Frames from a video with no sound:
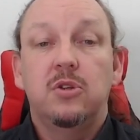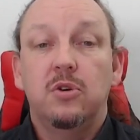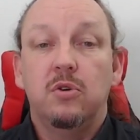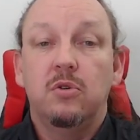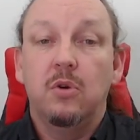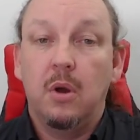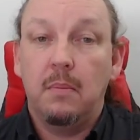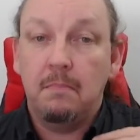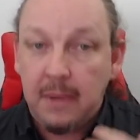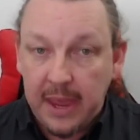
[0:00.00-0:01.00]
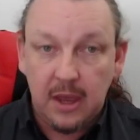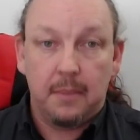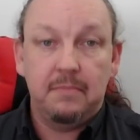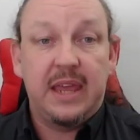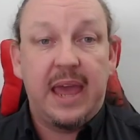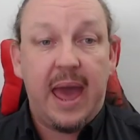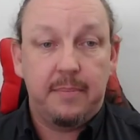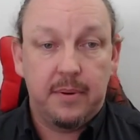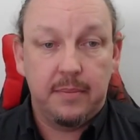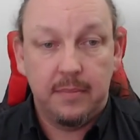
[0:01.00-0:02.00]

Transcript: to make up the gap.